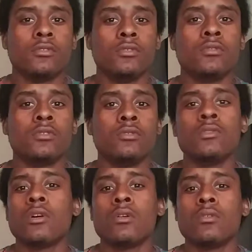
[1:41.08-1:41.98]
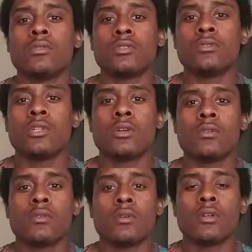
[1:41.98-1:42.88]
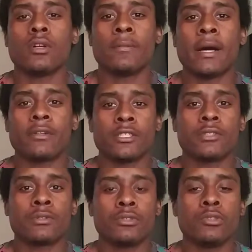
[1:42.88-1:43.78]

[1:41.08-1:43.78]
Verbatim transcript: you you know you know about Israel.